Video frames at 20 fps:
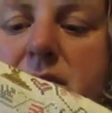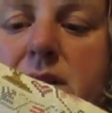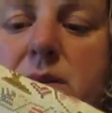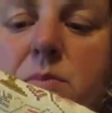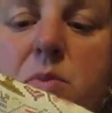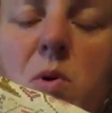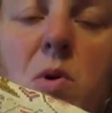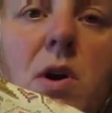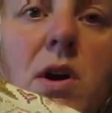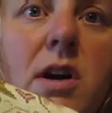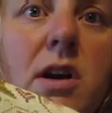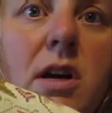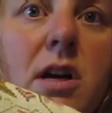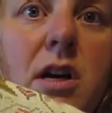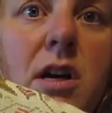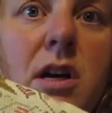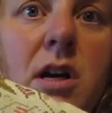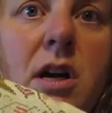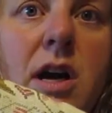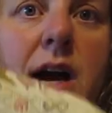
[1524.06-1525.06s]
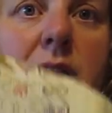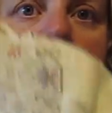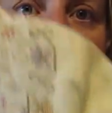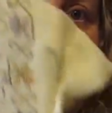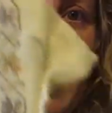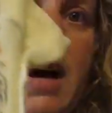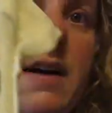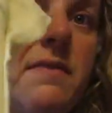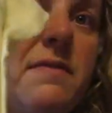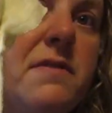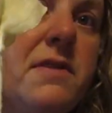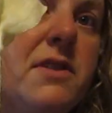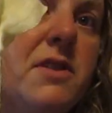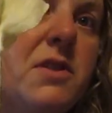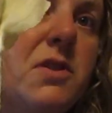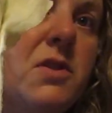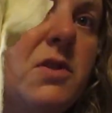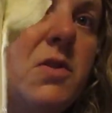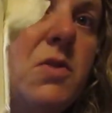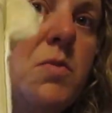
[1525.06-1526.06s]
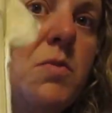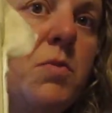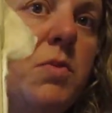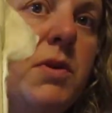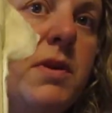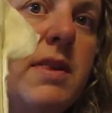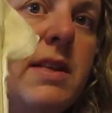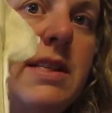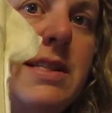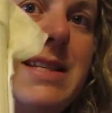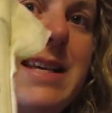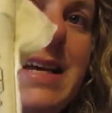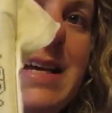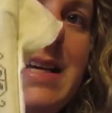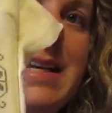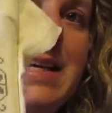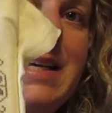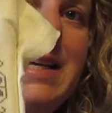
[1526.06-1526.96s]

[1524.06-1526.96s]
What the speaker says: in the border. I have to put the date